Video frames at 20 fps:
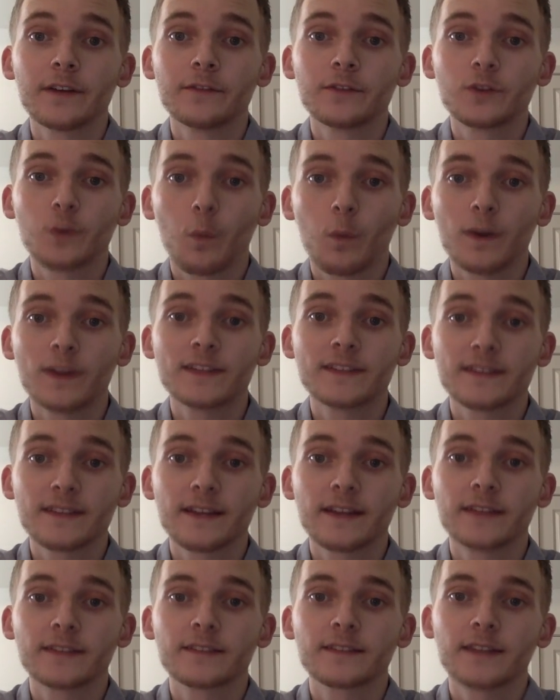of
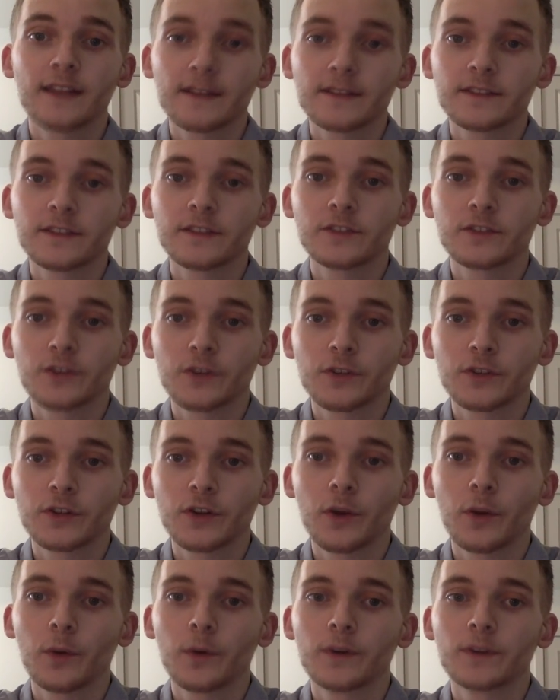26 Texas
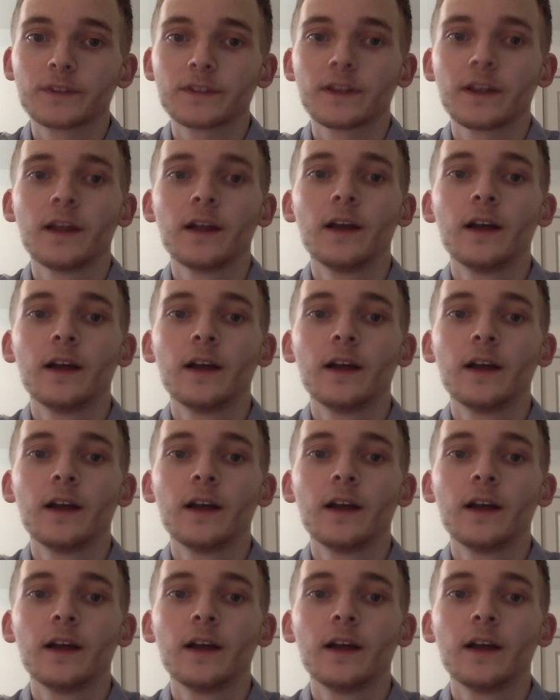churchgoers,